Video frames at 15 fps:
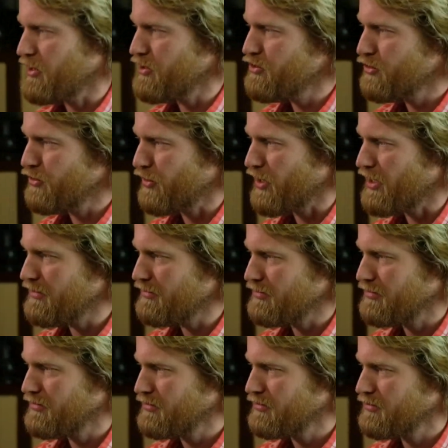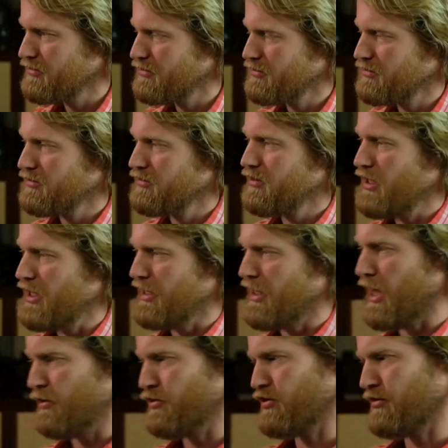with nature you have?
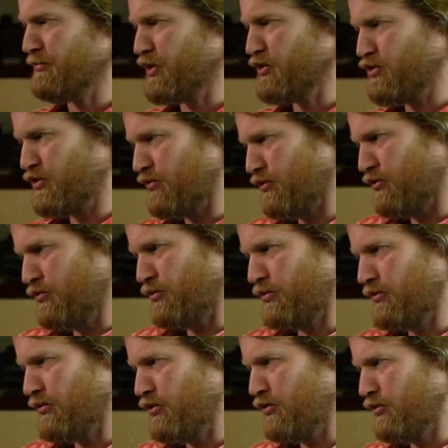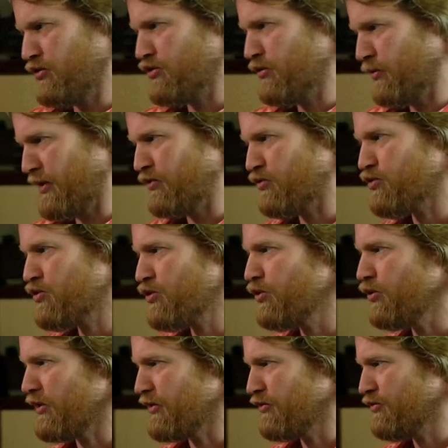And how is it, because you also went to
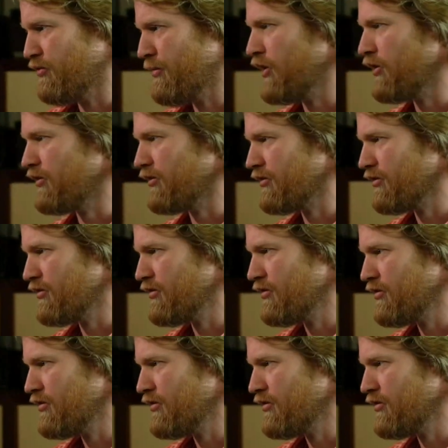school, into a modern